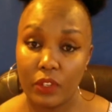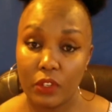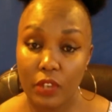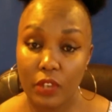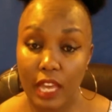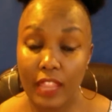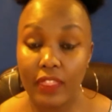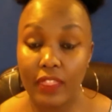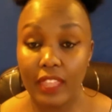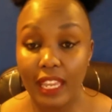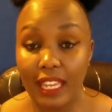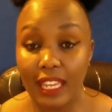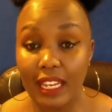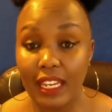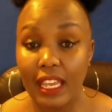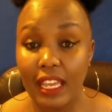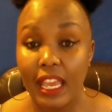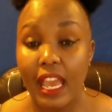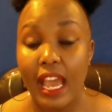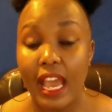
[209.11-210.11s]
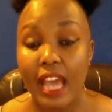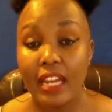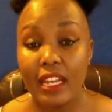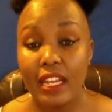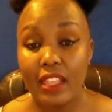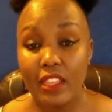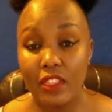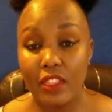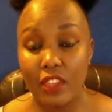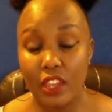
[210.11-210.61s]
And then
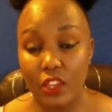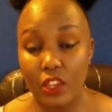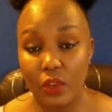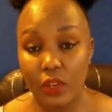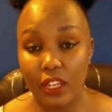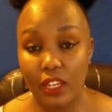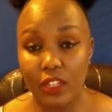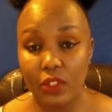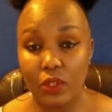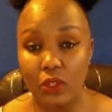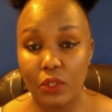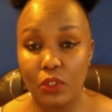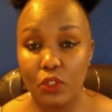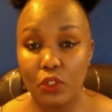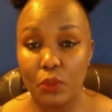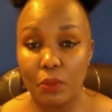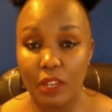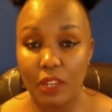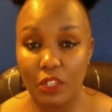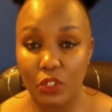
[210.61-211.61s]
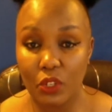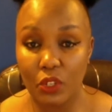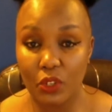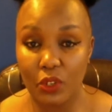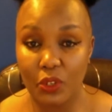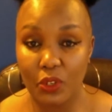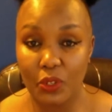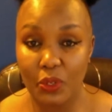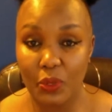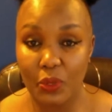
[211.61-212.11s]
another thing you can do to make sure you're
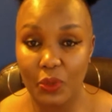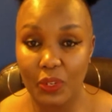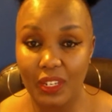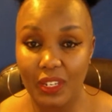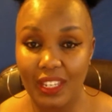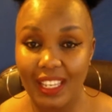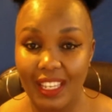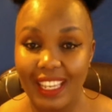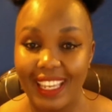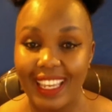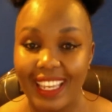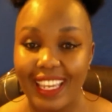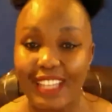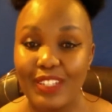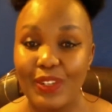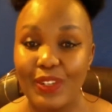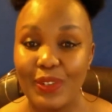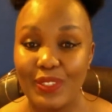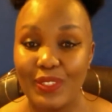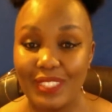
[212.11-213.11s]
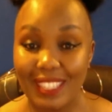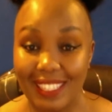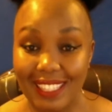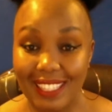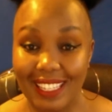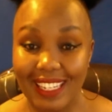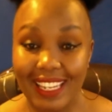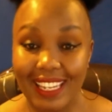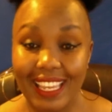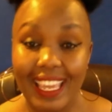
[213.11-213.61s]
doing it
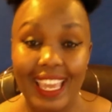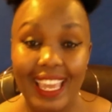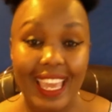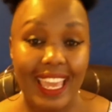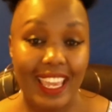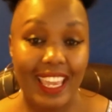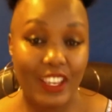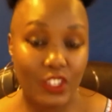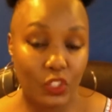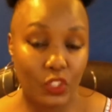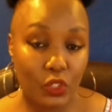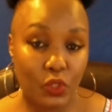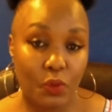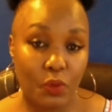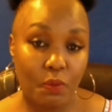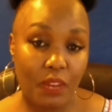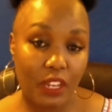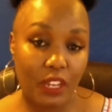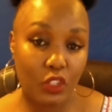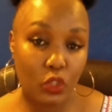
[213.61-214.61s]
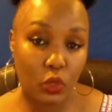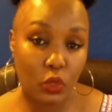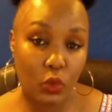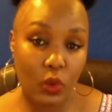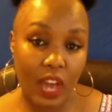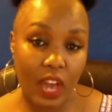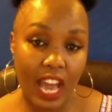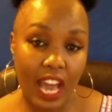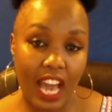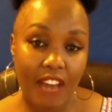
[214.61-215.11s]
consistently is to make sure you
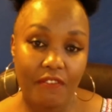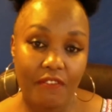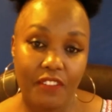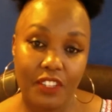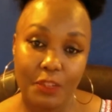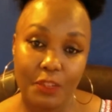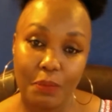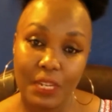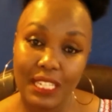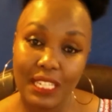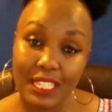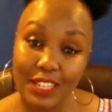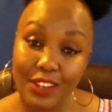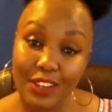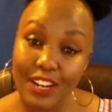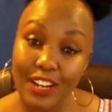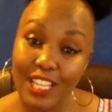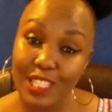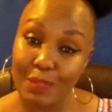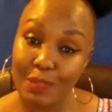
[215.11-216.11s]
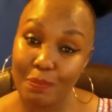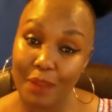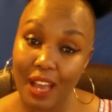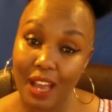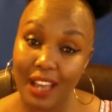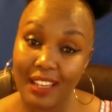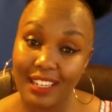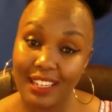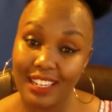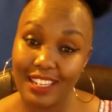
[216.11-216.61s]
have a particular
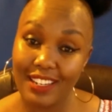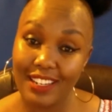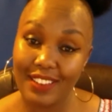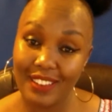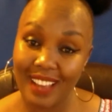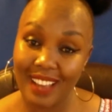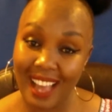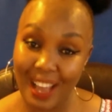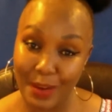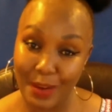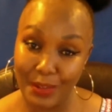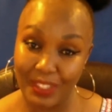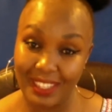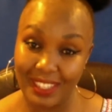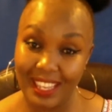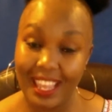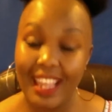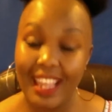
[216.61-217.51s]
spot in your house